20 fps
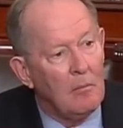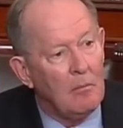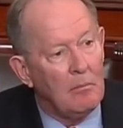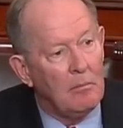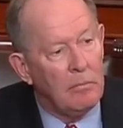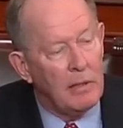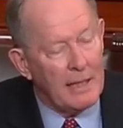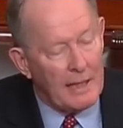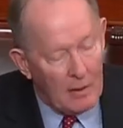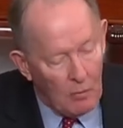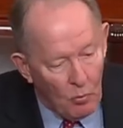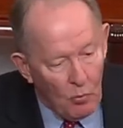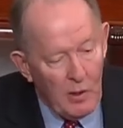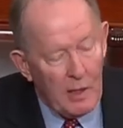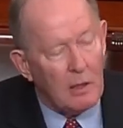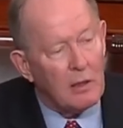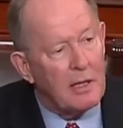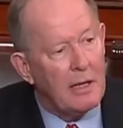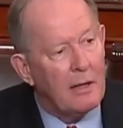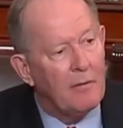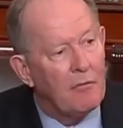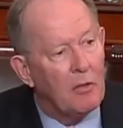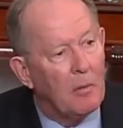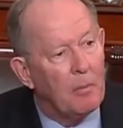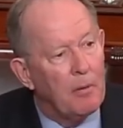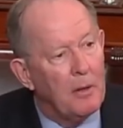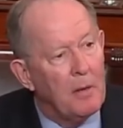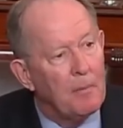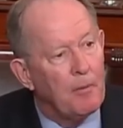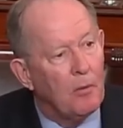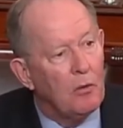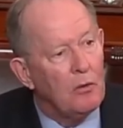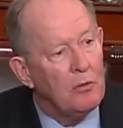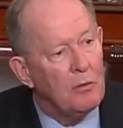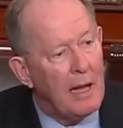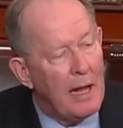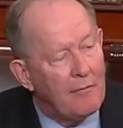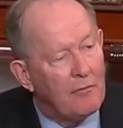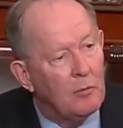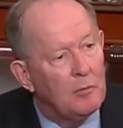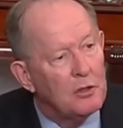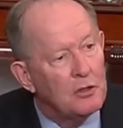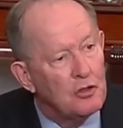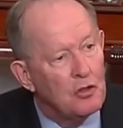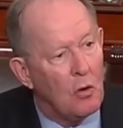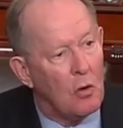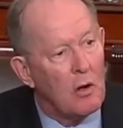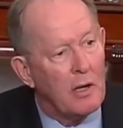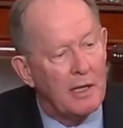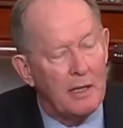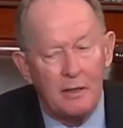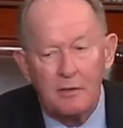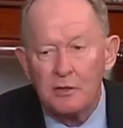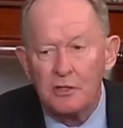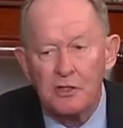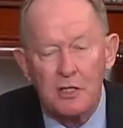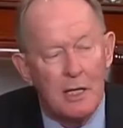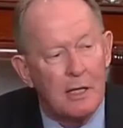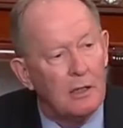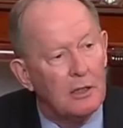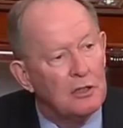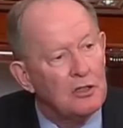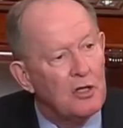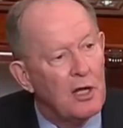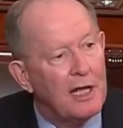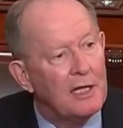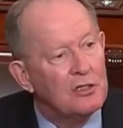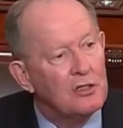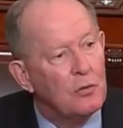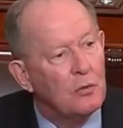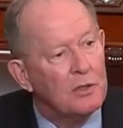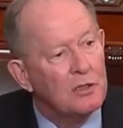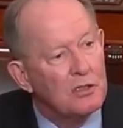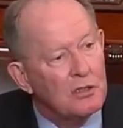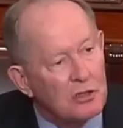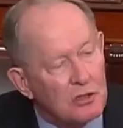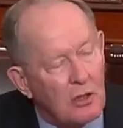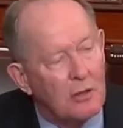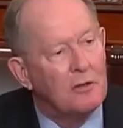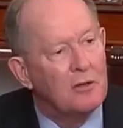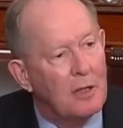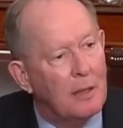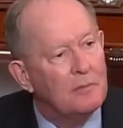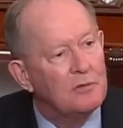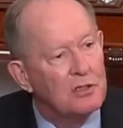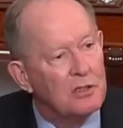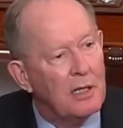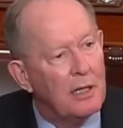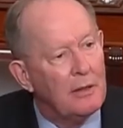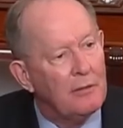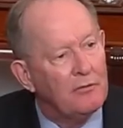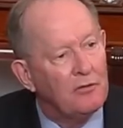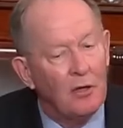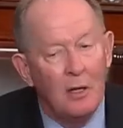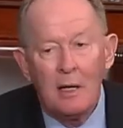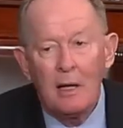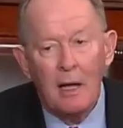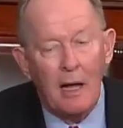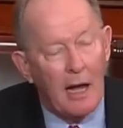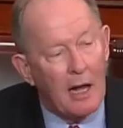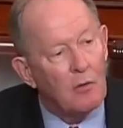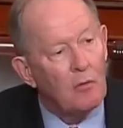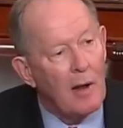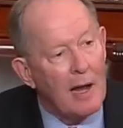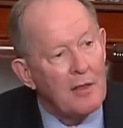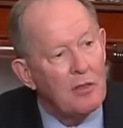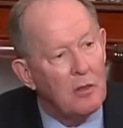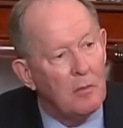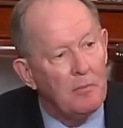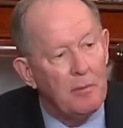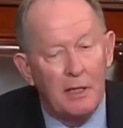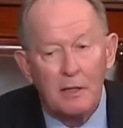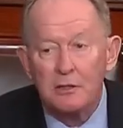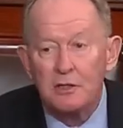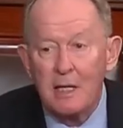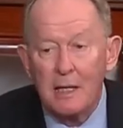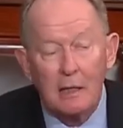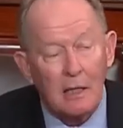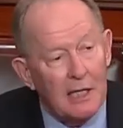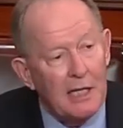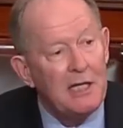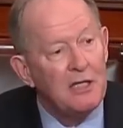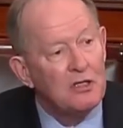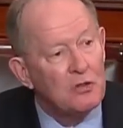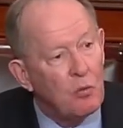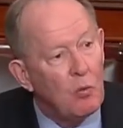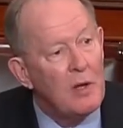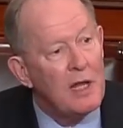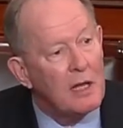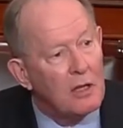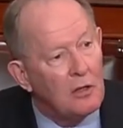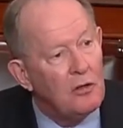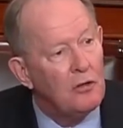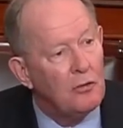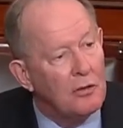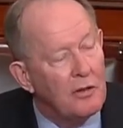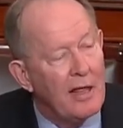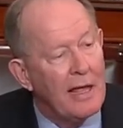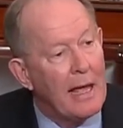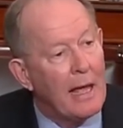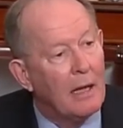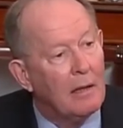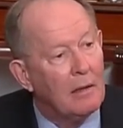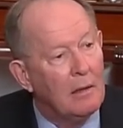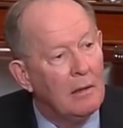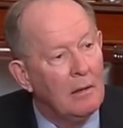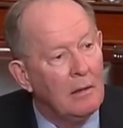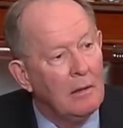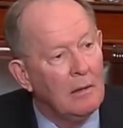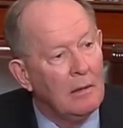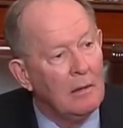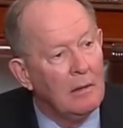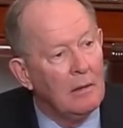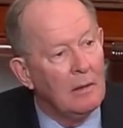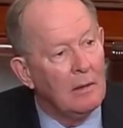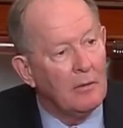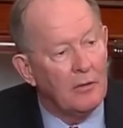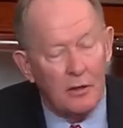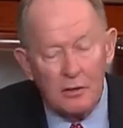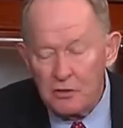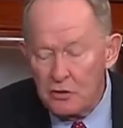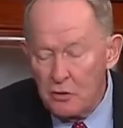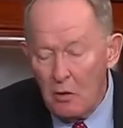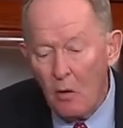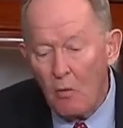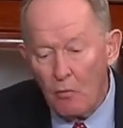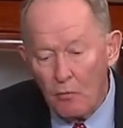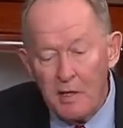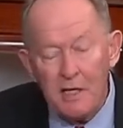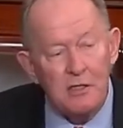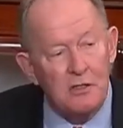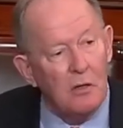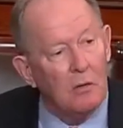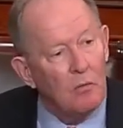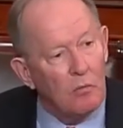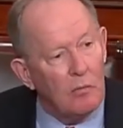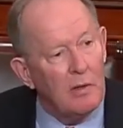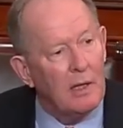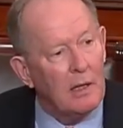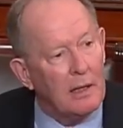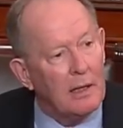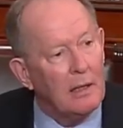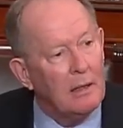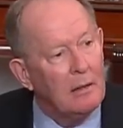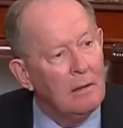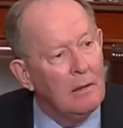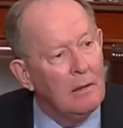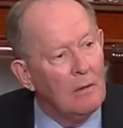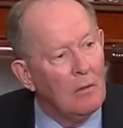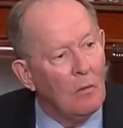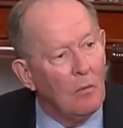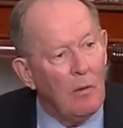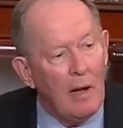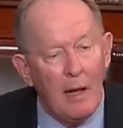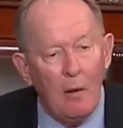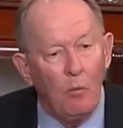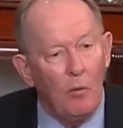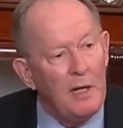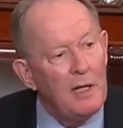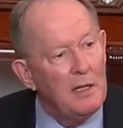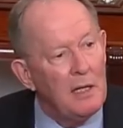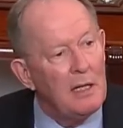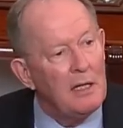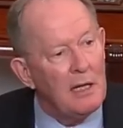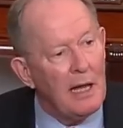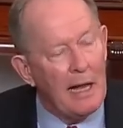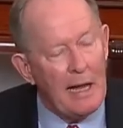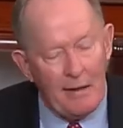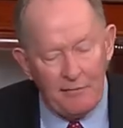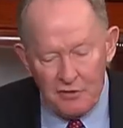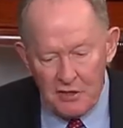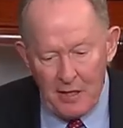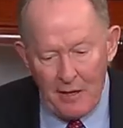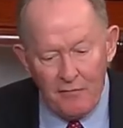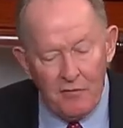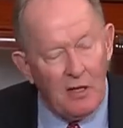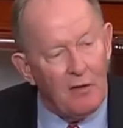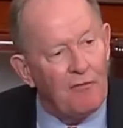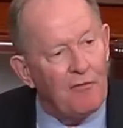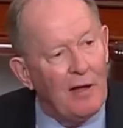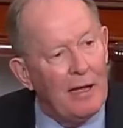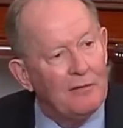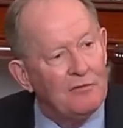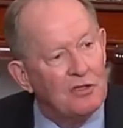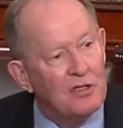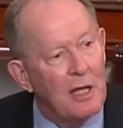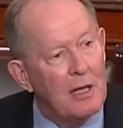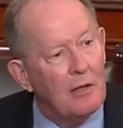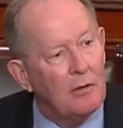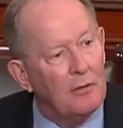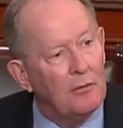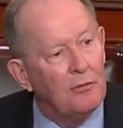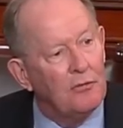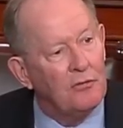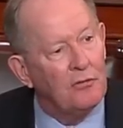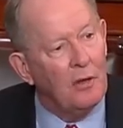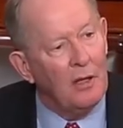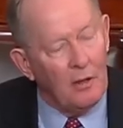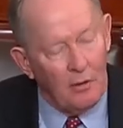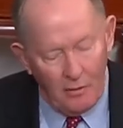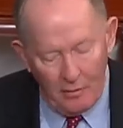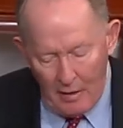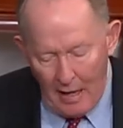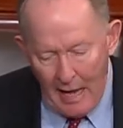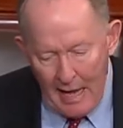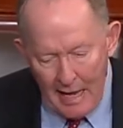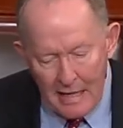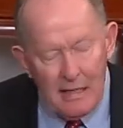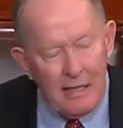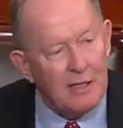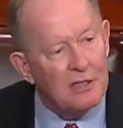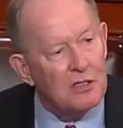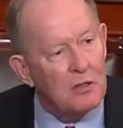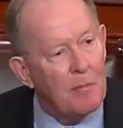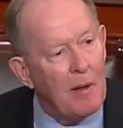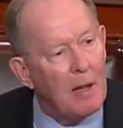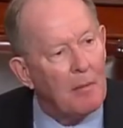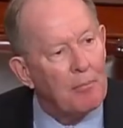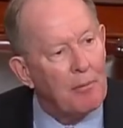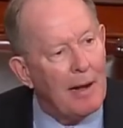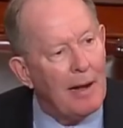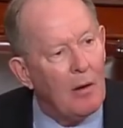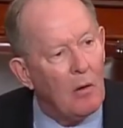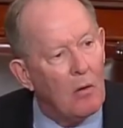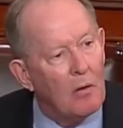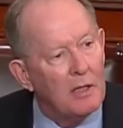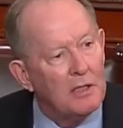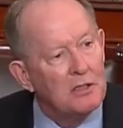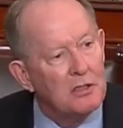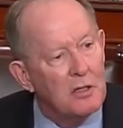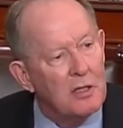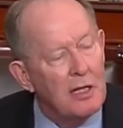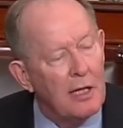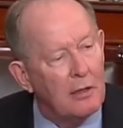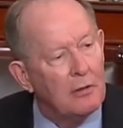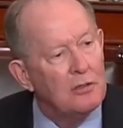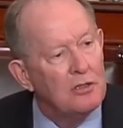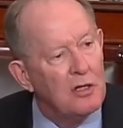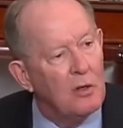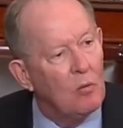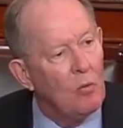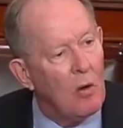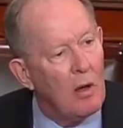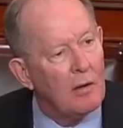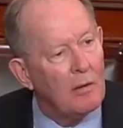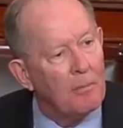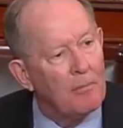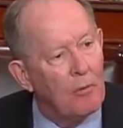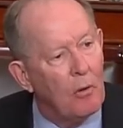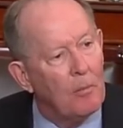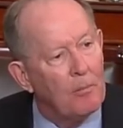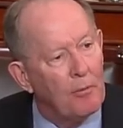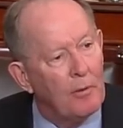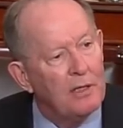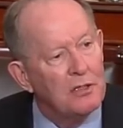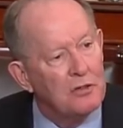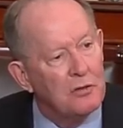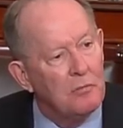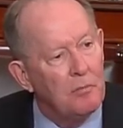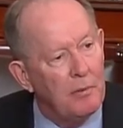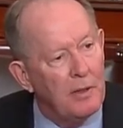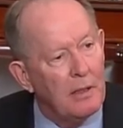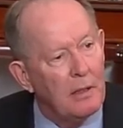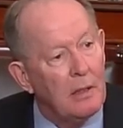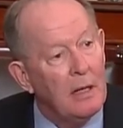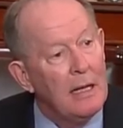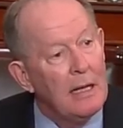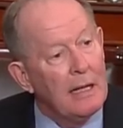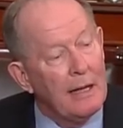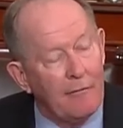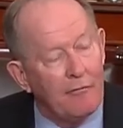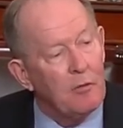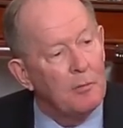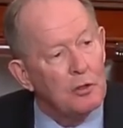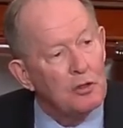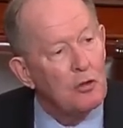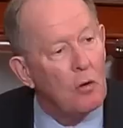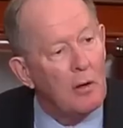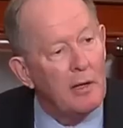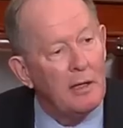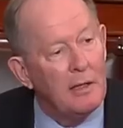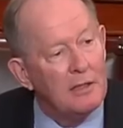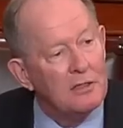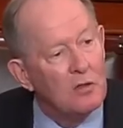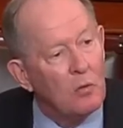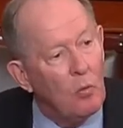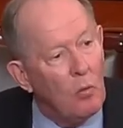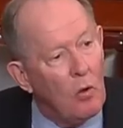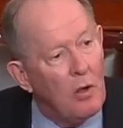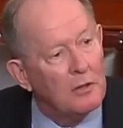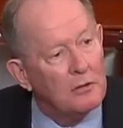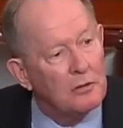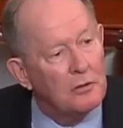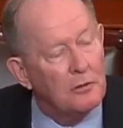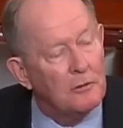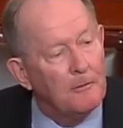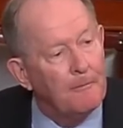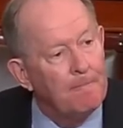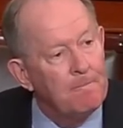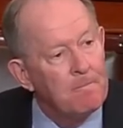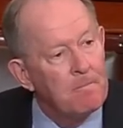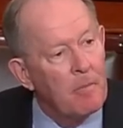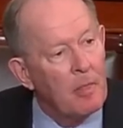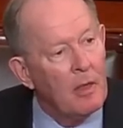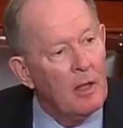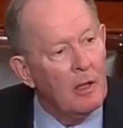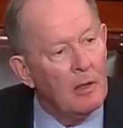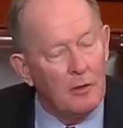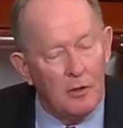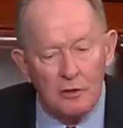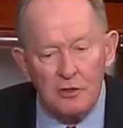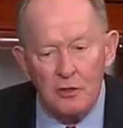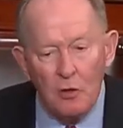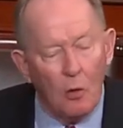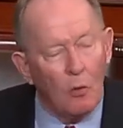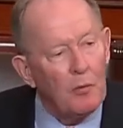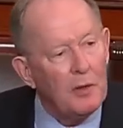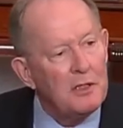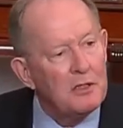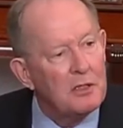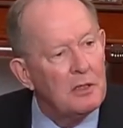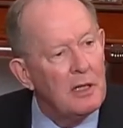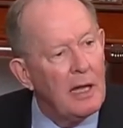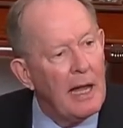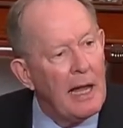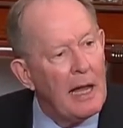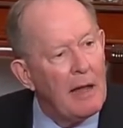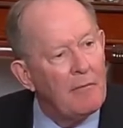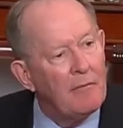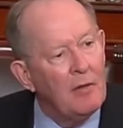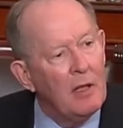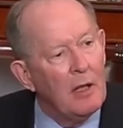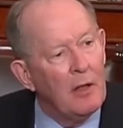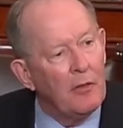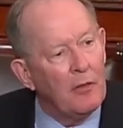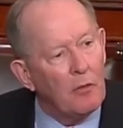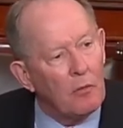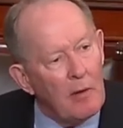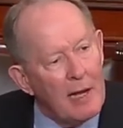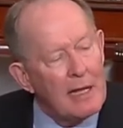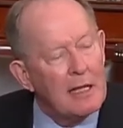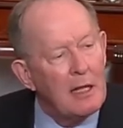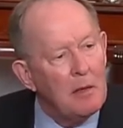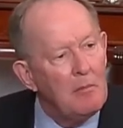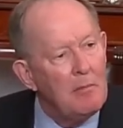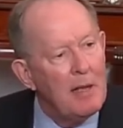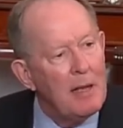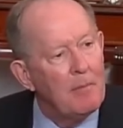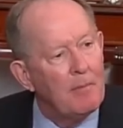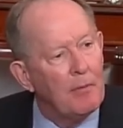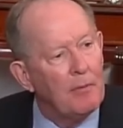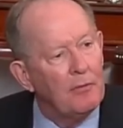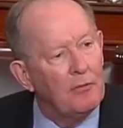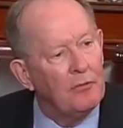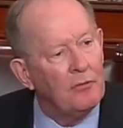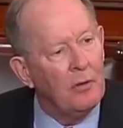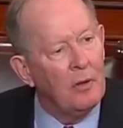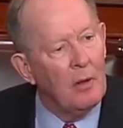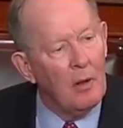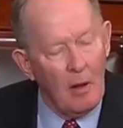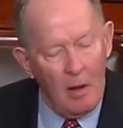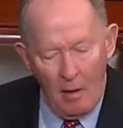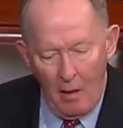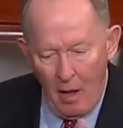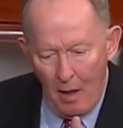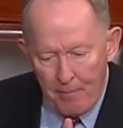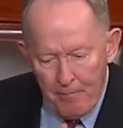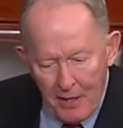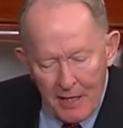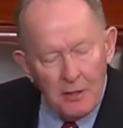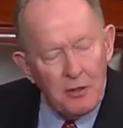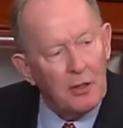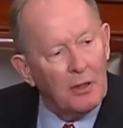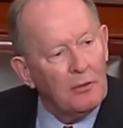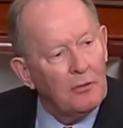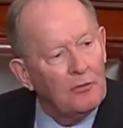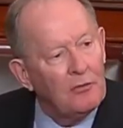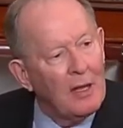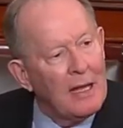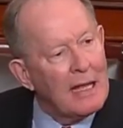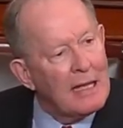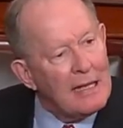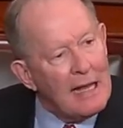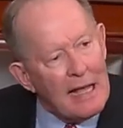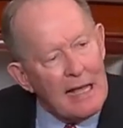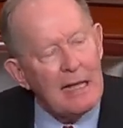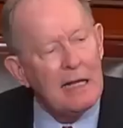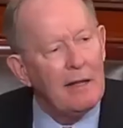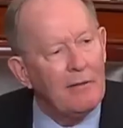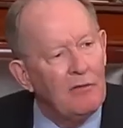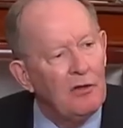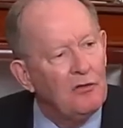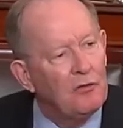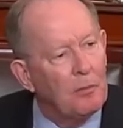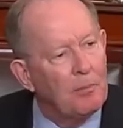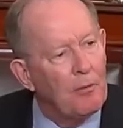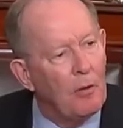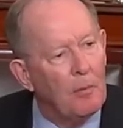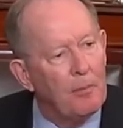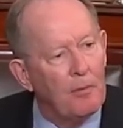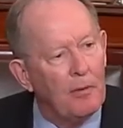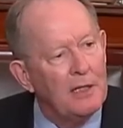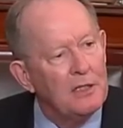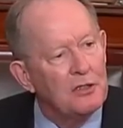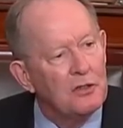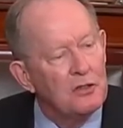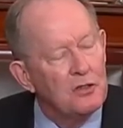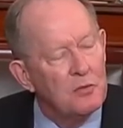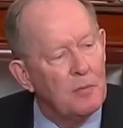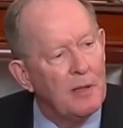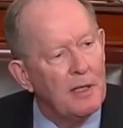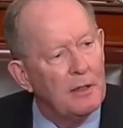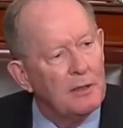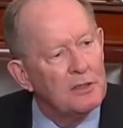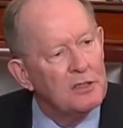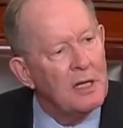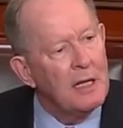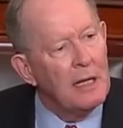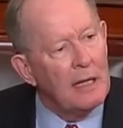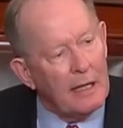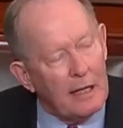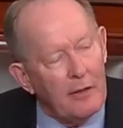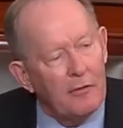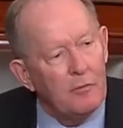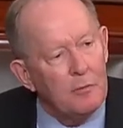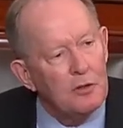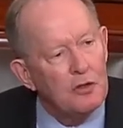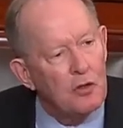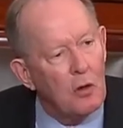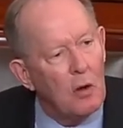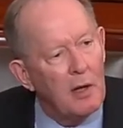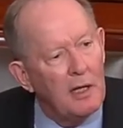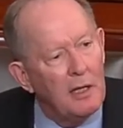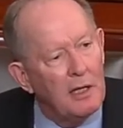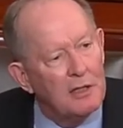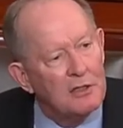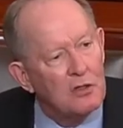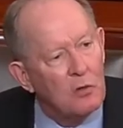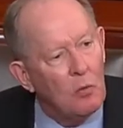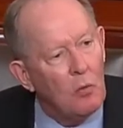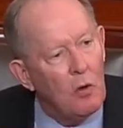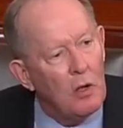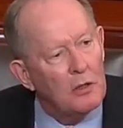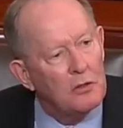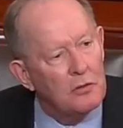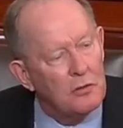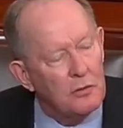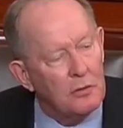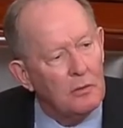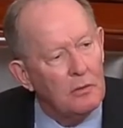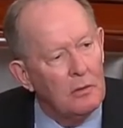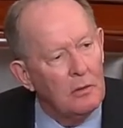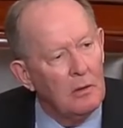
but it will give the people who have a majority in the Senate a chance to assert themselves and write the bills. At least we can do that. There's no reason, really, why we need to have 75 senators' ideas about priorities in the energy and water appropriation bill if the majority doesn't want to. There's no reason to have the ranking members opinions in any of these appropriations bills if the majority doesn't want to.